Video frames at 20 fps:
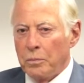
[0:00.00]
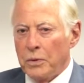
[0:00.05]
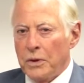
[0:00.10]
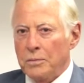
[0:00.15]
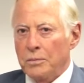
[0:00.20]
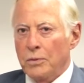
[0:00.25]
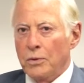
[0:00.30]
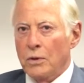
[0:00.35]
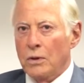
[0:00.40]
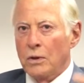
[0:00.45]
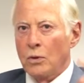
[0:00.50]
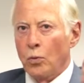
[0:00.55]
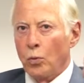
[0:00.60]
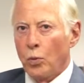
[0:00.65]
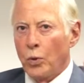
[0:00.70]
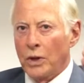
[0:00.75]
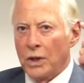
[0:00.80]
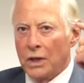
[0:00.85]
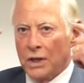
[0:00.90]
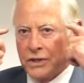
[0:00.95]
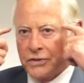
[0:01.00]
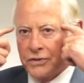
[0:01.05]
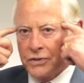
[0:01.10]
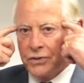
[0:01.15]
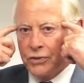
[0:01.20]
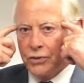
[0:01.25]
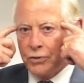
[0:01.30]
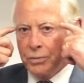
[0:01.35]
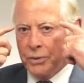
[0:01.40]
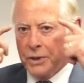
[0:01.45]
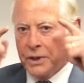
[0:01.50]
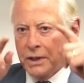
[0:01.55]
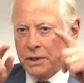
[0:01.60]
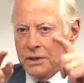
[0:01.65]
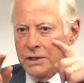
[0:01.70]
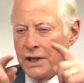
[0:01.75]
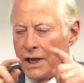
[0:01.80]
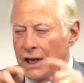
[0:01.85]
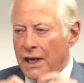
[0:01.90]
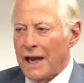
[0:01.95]
people will listen to me
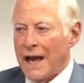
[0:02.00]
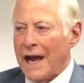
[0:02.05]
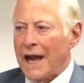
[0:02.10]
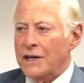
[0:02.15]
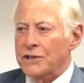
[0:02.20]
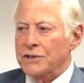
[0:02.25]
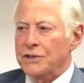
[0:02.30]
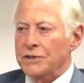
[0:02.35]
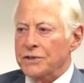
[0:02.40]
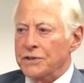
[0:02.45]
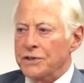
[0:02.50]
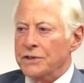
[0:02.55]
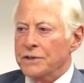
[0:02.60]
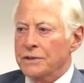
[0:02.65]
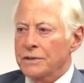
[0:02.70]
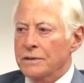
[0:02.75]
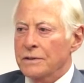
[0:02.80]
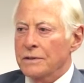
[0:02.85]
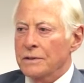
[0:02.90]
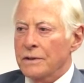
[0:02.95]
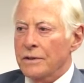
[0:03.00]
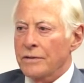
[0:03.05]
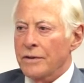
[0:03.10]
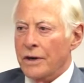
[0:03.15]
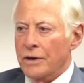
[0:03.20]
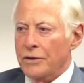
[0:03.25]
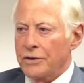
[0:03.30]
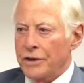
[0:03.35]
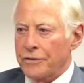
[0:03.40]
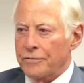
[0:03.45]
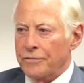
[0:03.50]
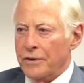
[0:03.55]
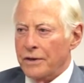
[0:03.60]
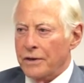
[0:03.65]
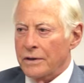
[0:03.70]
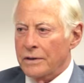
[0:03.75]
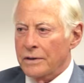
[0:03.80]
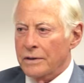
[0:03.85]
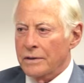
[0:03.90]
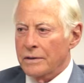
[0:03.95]
and take actions that are
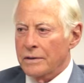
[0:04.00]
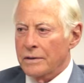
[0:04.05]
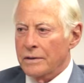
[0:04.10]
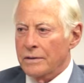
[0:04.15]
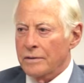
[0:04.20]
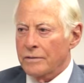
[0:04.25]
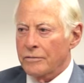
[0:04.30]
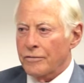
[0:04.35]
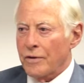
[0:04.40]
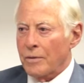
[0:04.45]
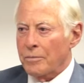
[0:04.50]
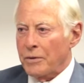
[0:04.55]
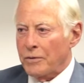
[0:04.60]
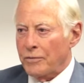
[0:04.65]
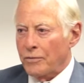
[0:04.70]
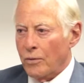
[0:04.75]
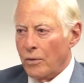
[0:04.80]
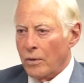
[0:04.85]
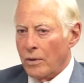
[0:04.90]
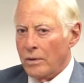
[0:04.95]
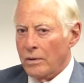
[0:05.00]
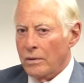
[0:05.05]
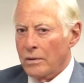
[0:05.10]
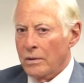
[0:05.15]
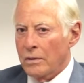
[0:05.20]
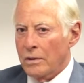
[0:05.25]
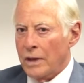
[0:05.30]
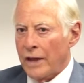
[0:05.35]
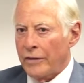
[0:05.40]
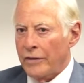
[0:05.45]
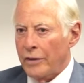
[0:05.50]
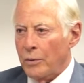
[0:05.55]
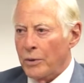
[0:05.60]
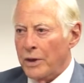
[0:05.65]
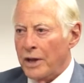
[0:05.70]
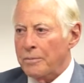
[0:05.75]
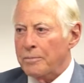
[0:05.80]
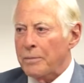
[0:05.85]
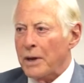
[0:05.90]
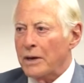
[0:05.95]
different from before, and they
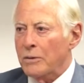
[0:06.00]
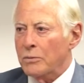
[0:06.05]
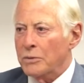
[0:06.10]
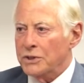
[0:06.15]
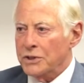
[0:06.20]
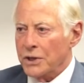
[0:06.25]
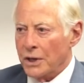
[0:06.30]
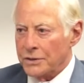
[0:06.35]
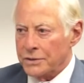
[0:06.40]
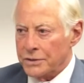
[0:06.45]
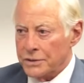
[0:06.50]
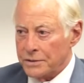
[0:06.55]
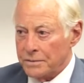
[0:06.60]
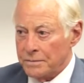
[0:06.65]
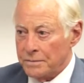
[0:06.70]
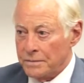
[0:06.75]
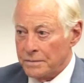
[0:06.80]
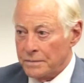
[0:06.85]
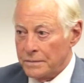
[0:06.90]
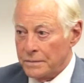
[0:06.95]
will get better results.